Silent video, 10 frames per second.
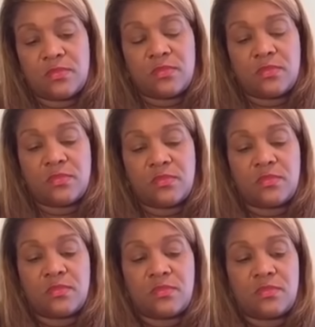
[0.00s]

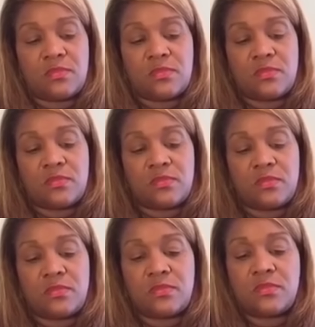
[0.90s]

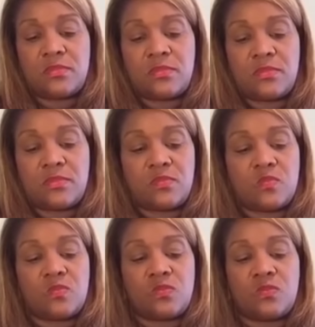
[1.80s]

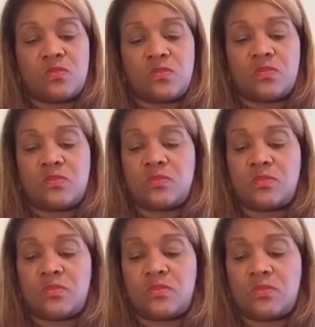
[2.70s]

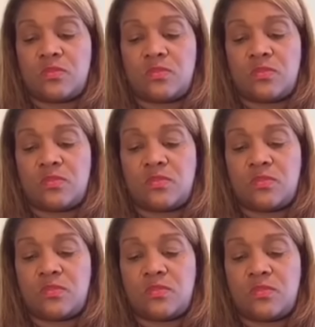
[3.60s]

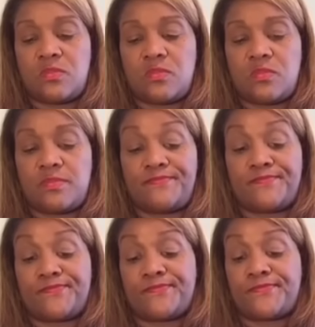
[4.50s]

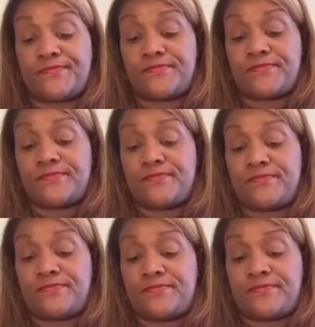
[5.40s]

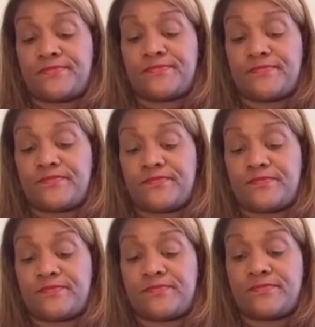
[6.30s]

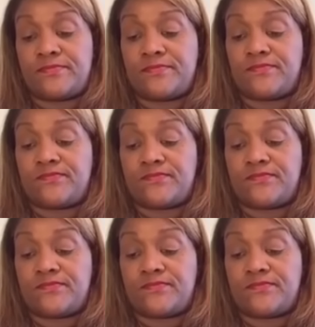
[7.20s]
Nobody speaks.